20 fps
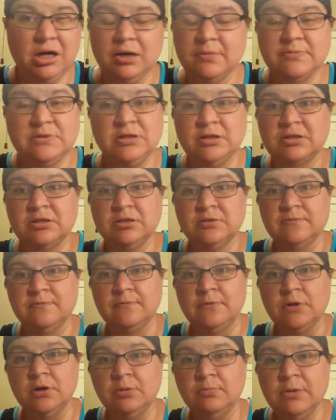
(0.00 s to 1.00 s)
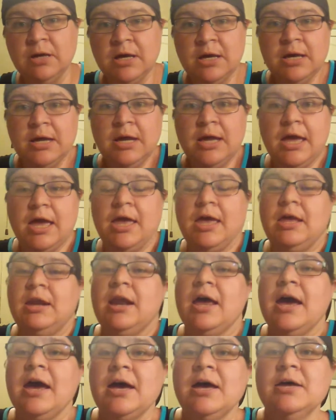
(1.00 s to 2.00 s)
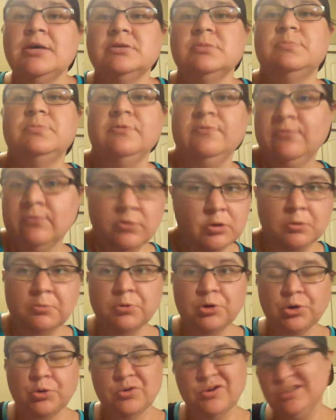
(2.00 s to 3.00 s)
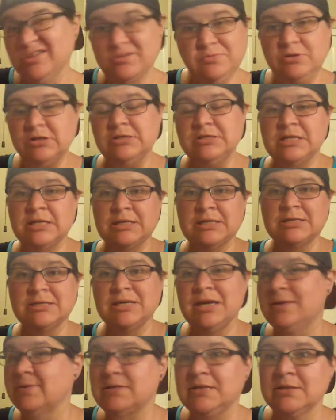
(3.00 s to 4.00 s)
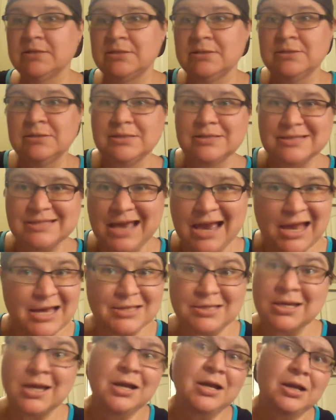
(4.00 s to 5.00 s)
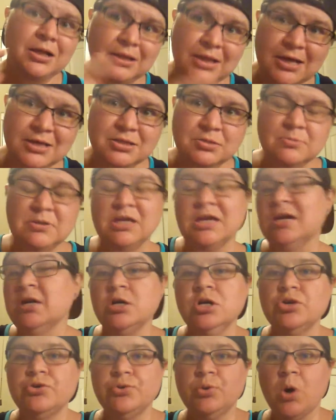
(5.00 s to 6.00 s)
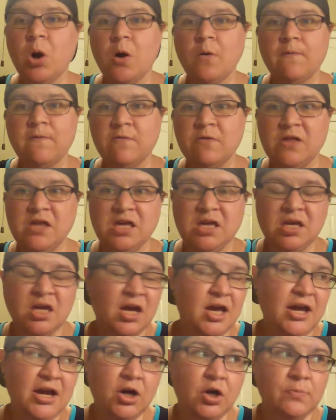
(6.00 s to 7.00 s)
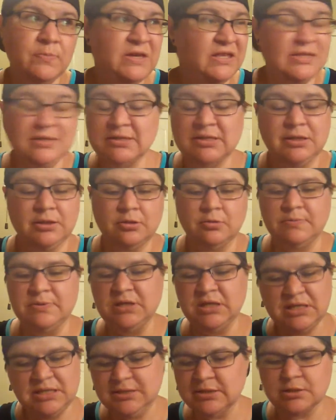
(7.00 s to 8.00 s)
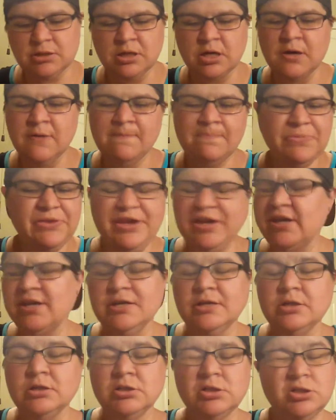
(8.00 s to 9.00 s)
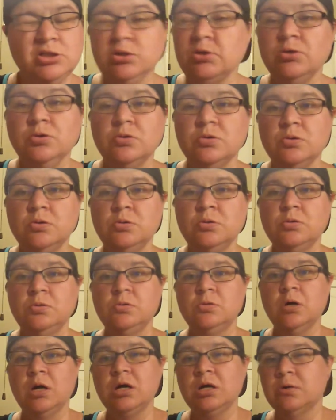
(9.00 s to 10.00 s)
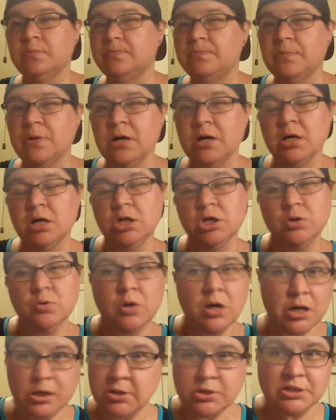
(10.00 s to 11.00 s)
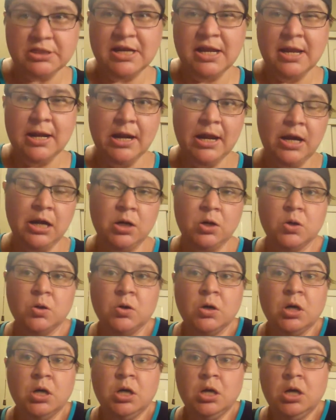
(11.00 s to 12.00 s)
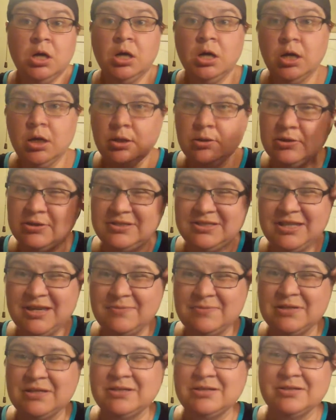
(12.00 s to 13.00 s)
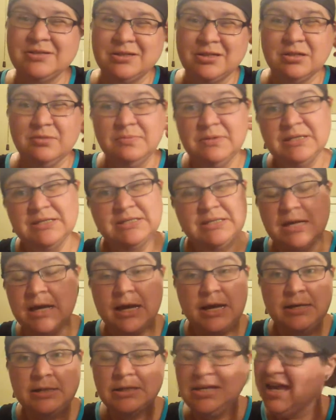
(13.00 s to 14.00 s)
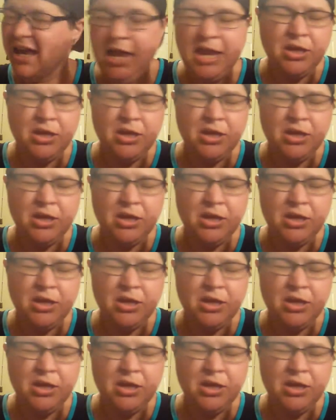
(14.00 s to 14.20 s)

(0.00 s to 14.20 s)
object, verb, and as before we're going to be using the same sentences as last week to hopefully help make this a little bit easier and to help you understand how the same sentence could be signed